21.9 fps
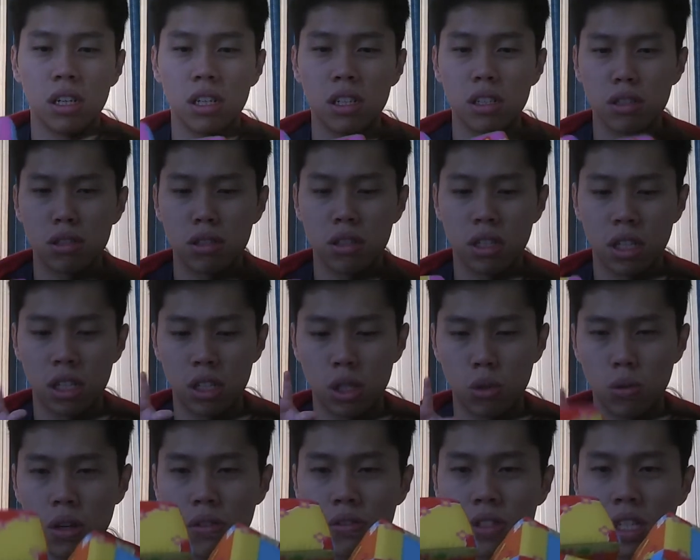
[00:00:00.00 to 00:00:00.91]
there's like
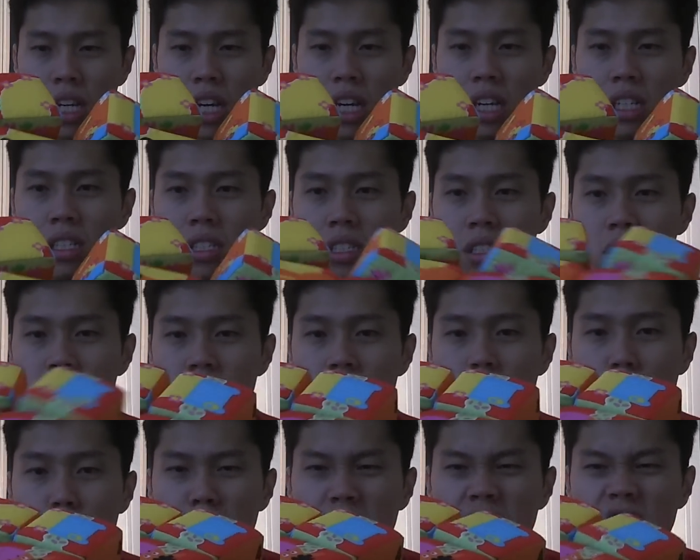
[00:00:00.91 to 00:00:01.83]
12 sides.
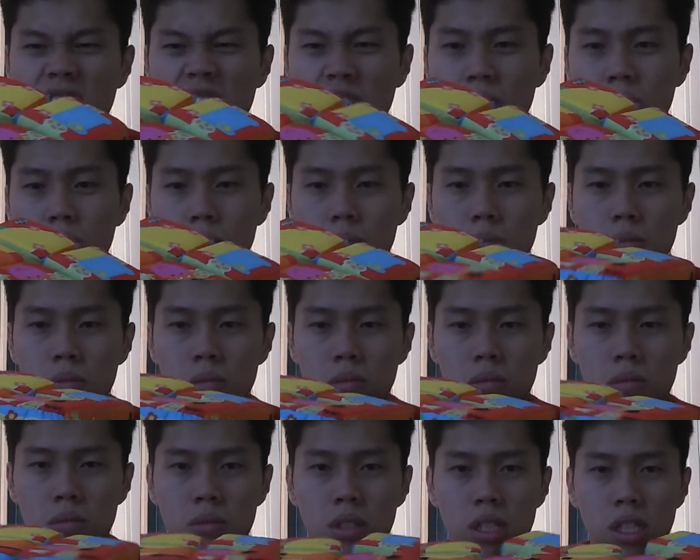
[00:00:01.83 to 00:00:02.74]

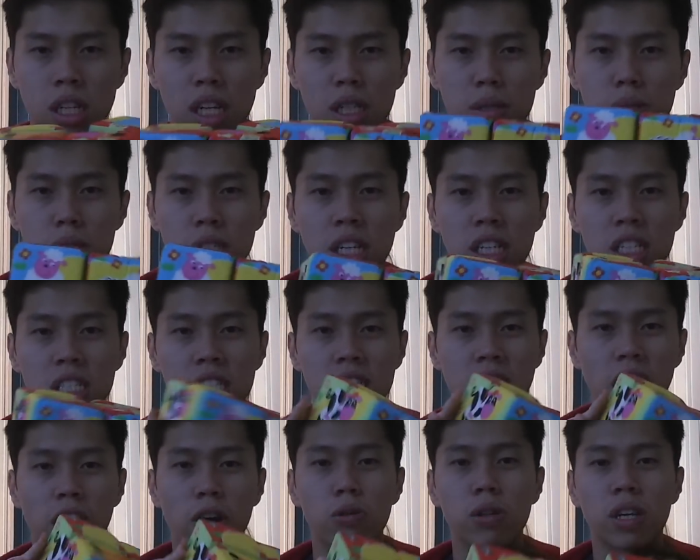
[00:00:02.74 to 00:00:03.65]
She likes
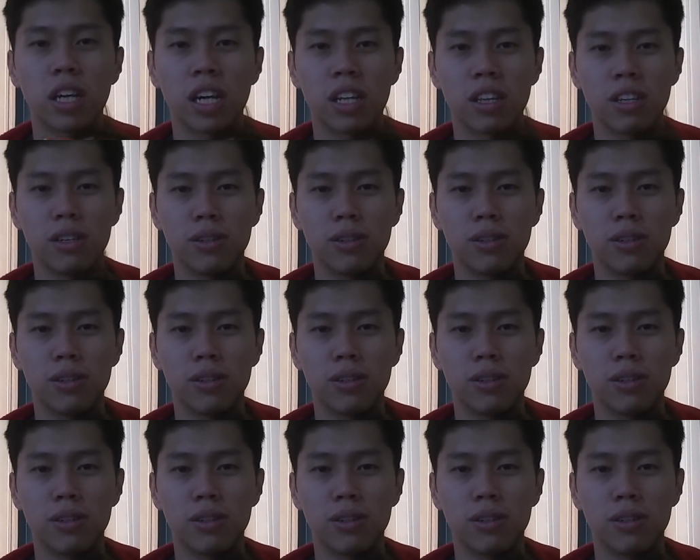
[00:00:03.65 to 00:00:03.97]
holding it